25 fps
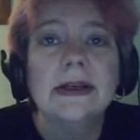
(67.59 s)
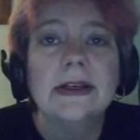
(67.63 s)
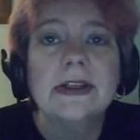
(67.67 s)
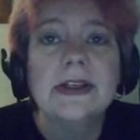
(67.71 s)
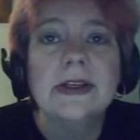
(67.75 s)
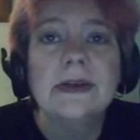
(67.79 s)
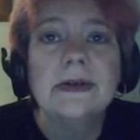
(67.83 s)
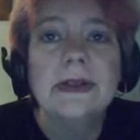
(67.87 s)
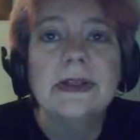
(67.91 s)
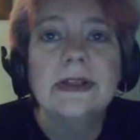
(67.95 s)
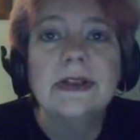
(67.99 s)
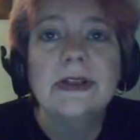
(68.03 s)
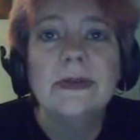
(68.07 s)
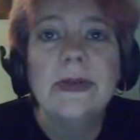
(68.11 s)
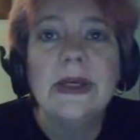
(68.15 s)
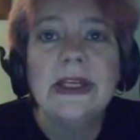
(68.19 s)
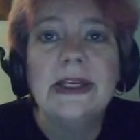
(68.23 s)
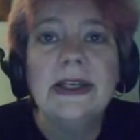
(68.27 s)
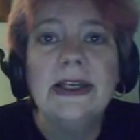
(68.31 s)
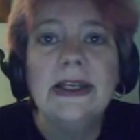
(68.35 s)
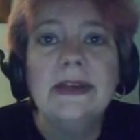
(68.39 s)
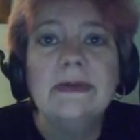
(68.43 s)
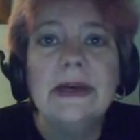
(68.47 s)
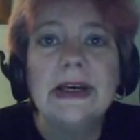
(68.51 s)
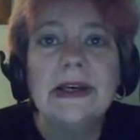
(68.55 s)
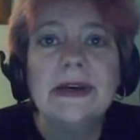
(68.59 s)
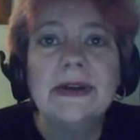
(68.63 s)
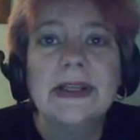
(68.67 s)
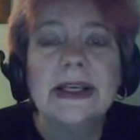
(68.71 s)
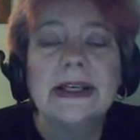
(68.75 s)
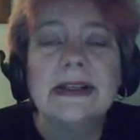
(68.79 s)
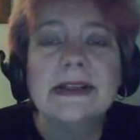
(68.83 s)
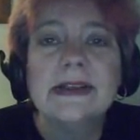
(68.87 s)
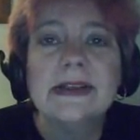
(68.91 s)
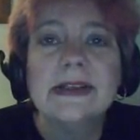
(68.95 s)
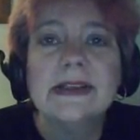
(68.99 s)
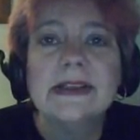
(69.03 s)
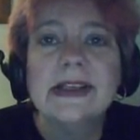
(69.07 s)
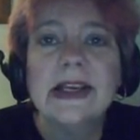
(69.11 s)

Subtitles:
shoot it to me in email. That's